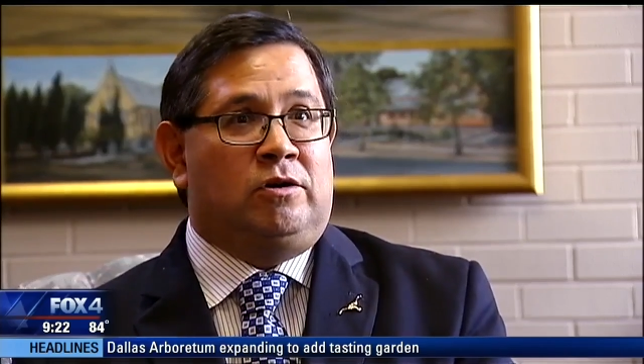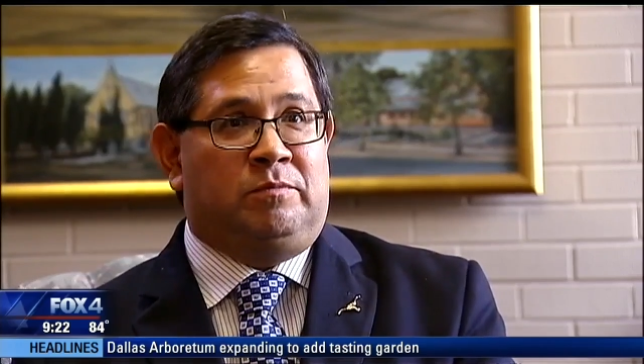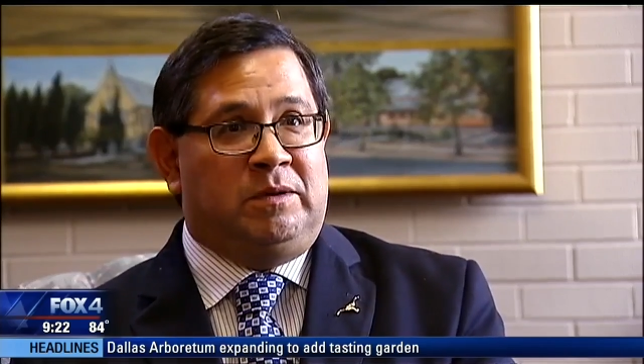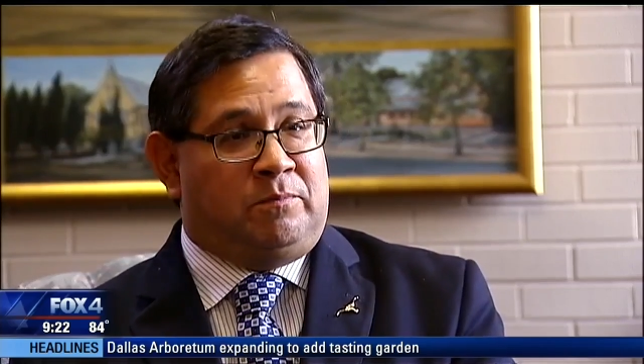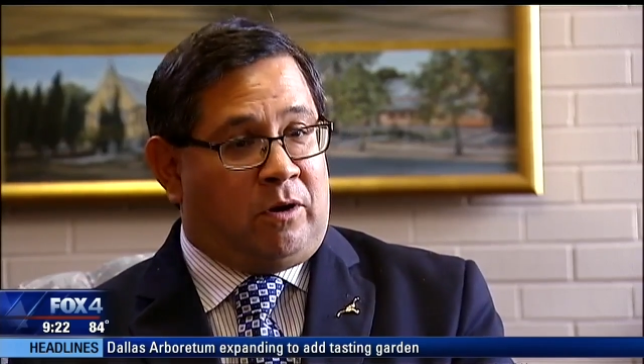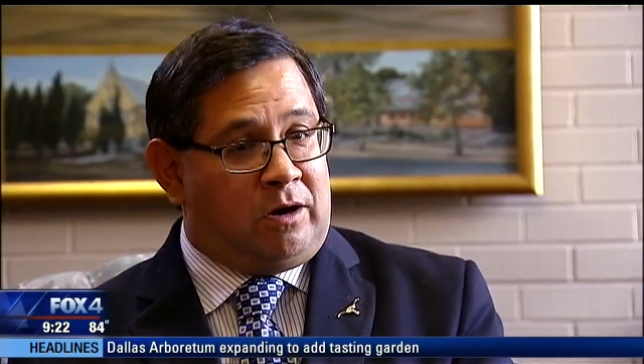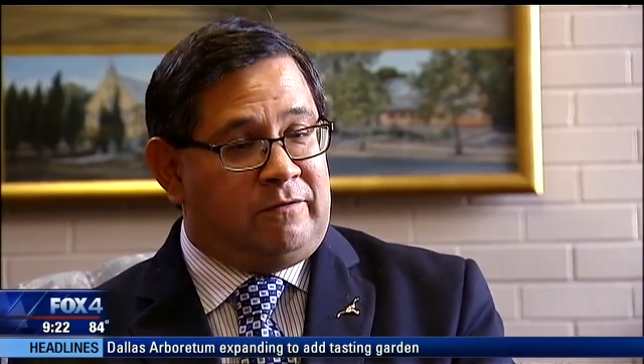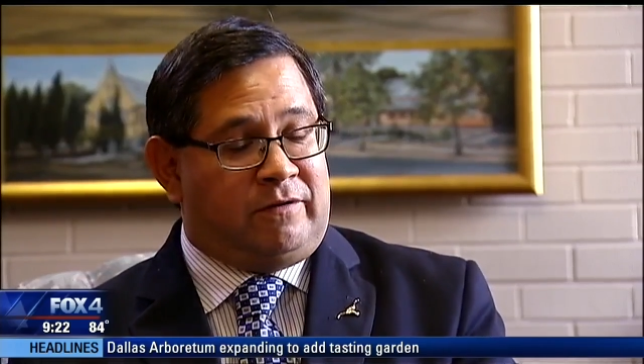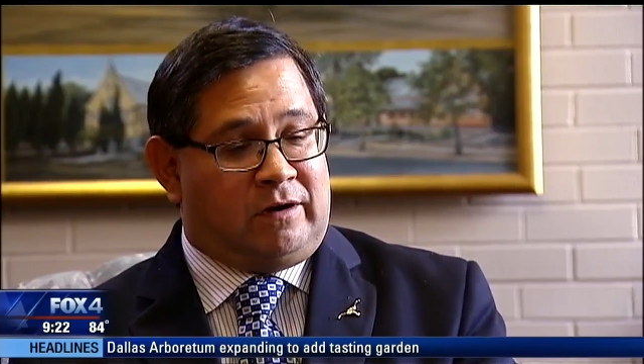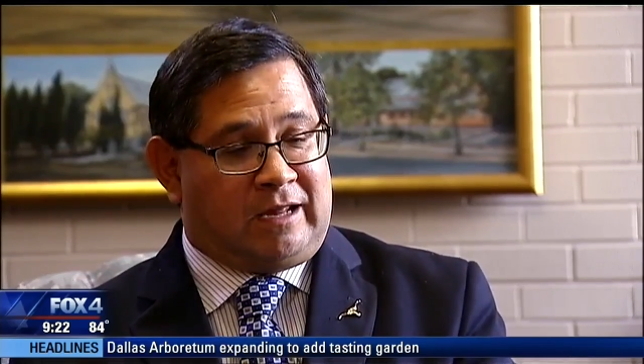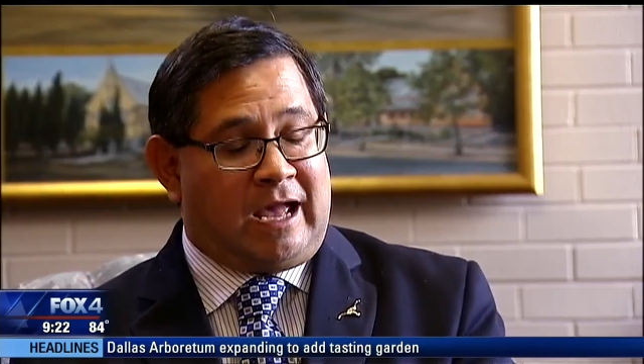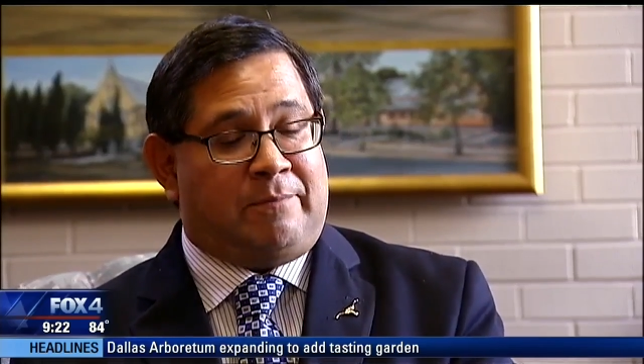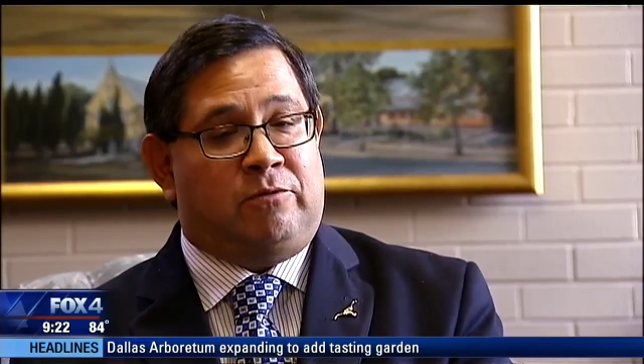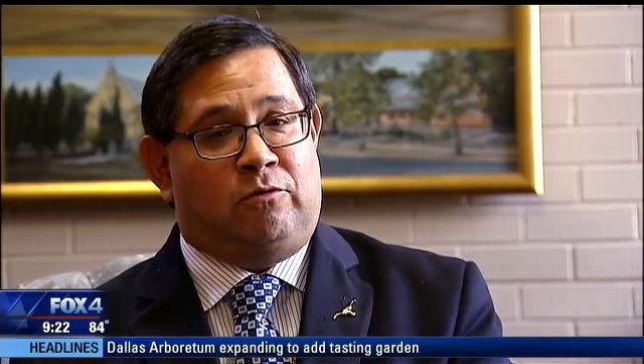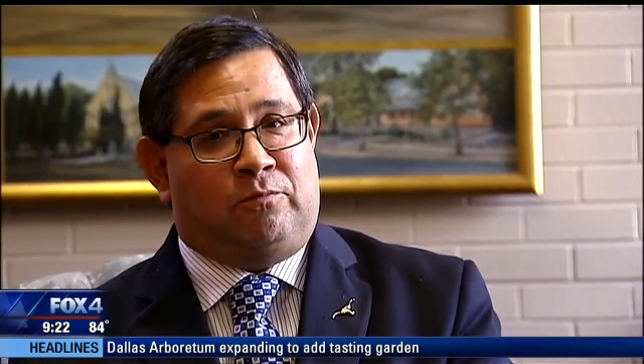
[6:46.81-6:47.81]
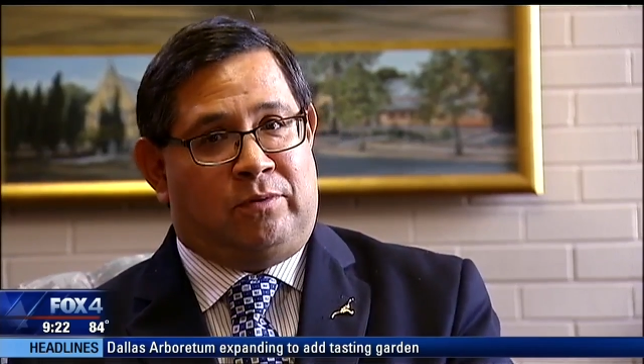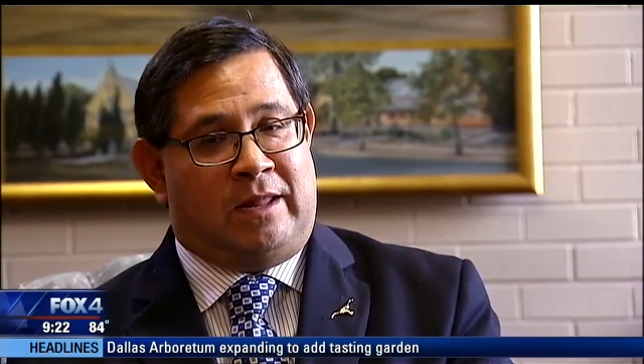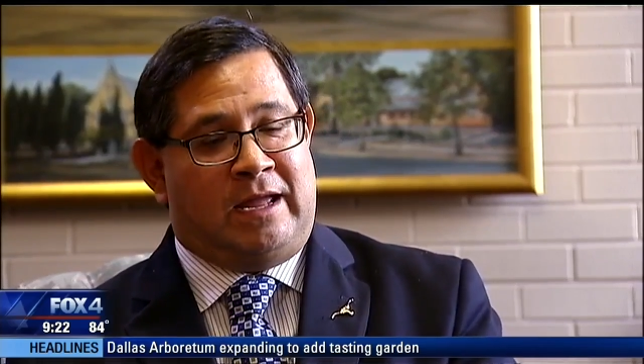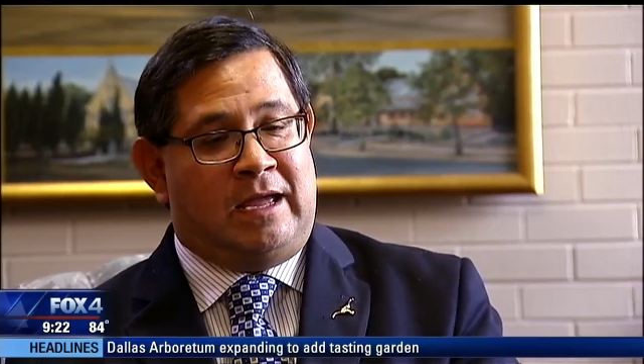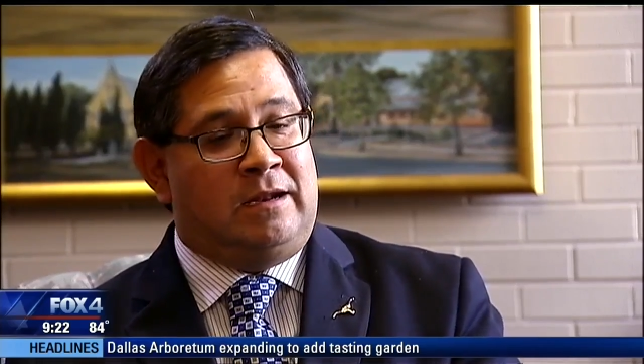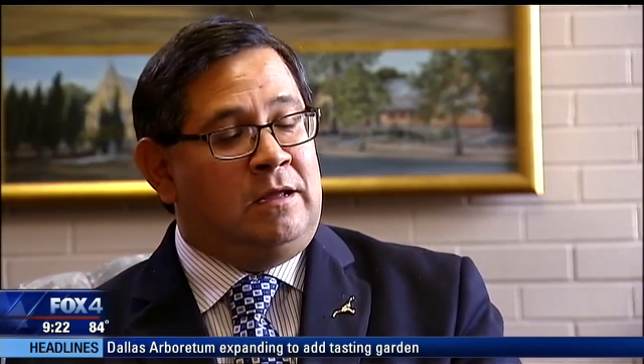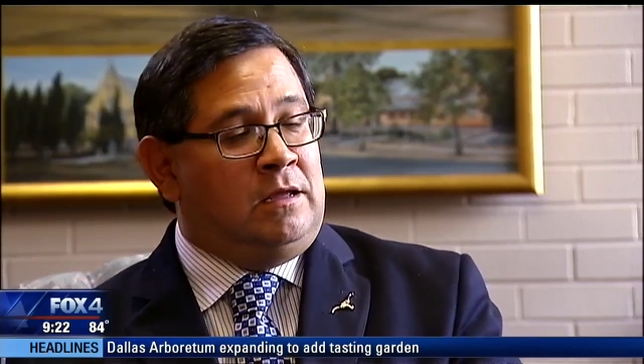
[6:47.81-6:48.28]
It'll be part of our capital
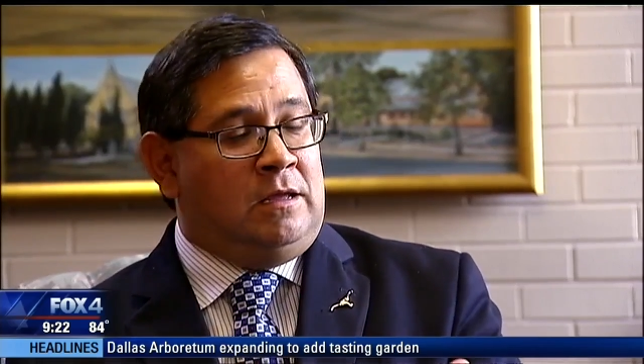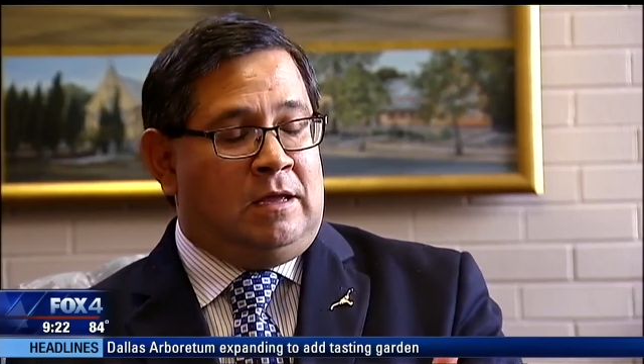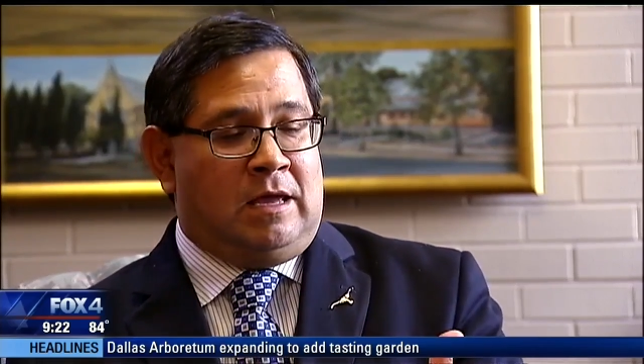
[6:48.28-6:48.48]
plan,